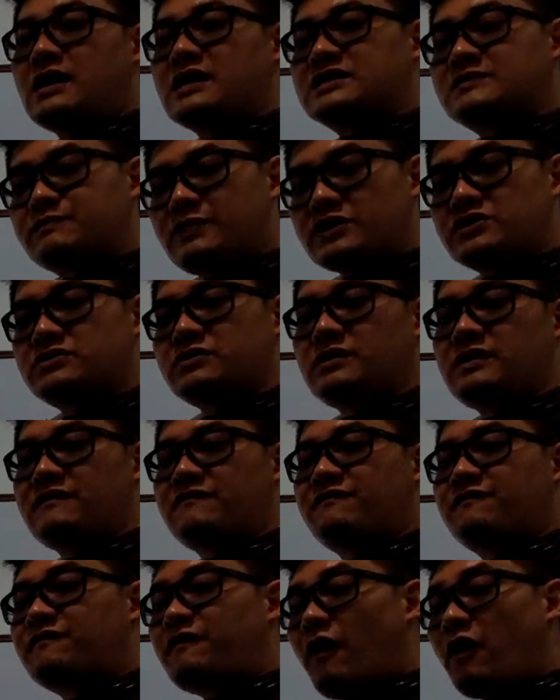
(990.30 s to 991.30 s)

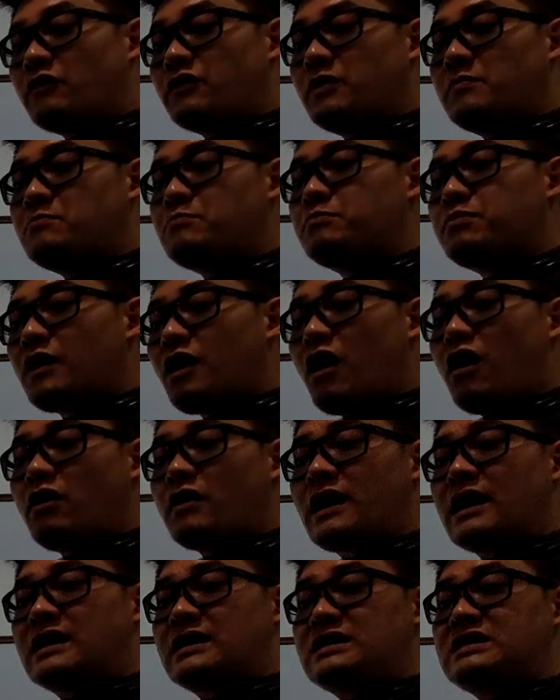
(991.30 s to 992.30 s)
especially forum,
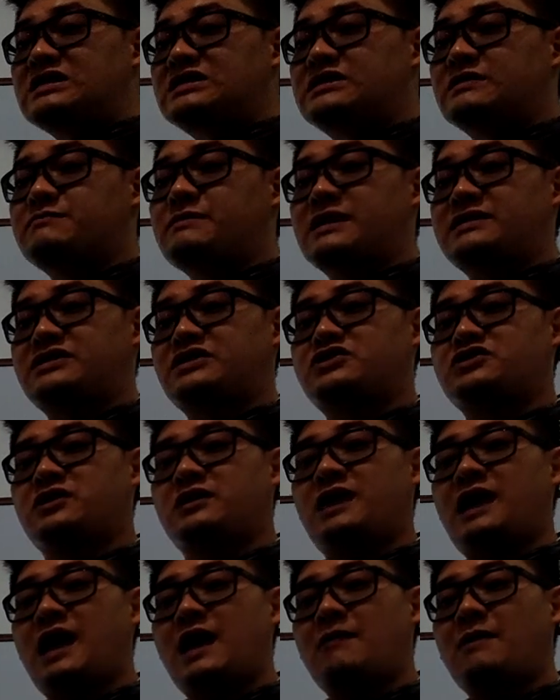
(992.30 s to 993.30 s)
blog, and instant
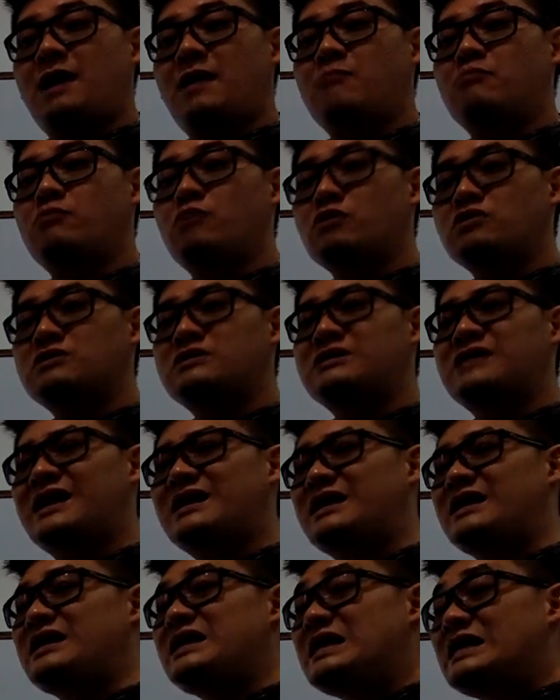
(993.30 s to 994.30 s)
messaging app, are most
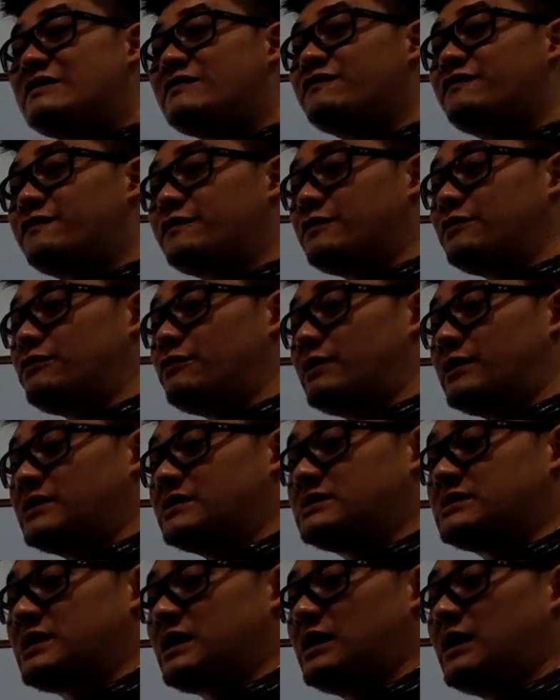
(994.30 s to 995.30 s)
likely
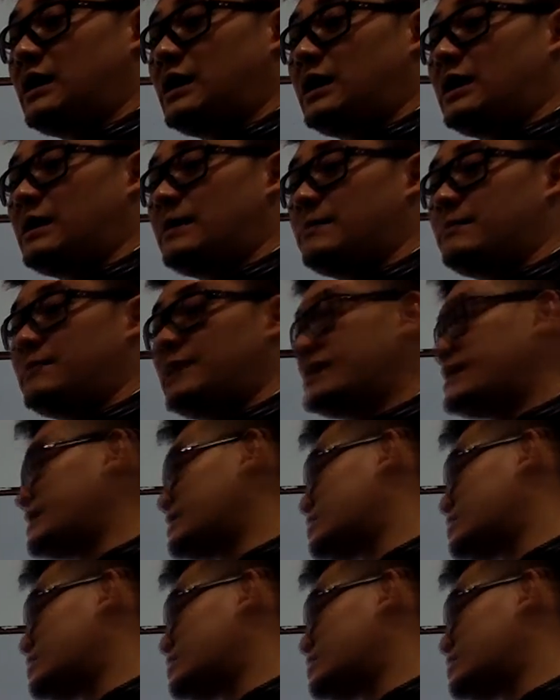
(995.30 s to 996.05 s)
influenced by